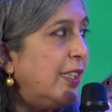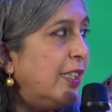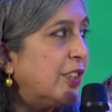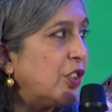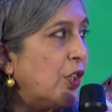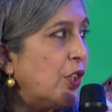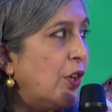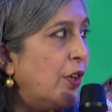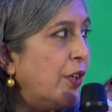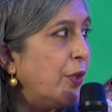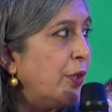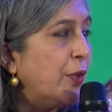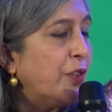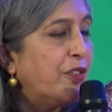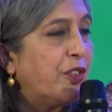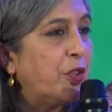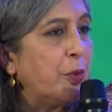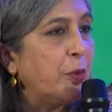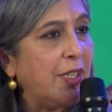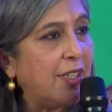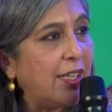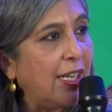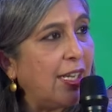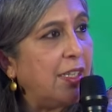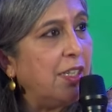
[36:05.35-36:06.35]
on, you have to be
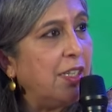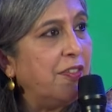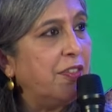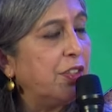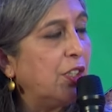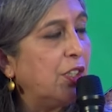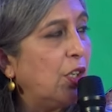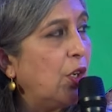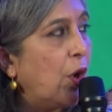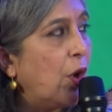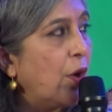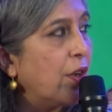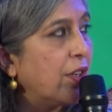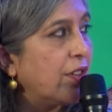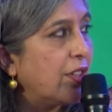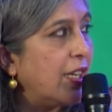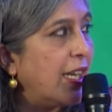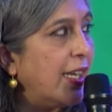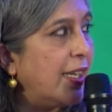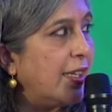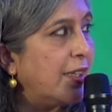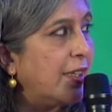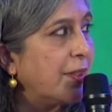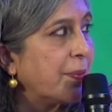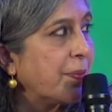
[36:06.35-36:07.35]
ready for the long
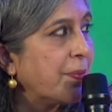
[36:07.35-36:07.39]
ride